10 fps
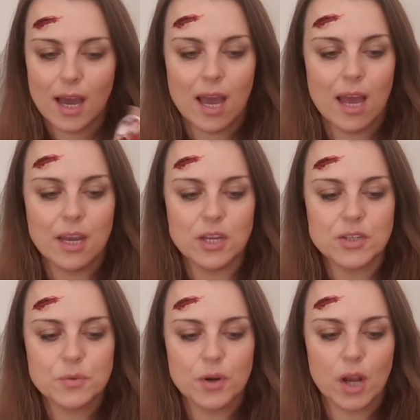and you
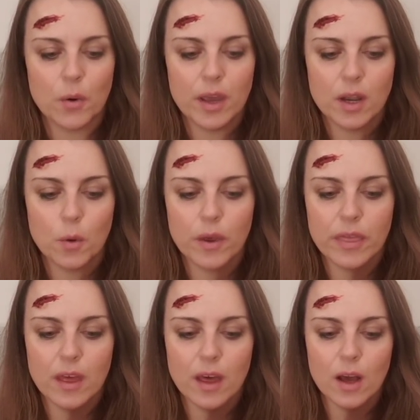just want to go in with
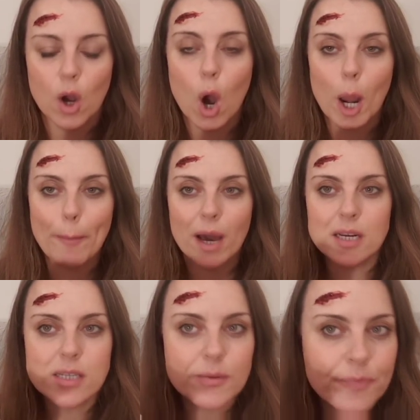a cotton bud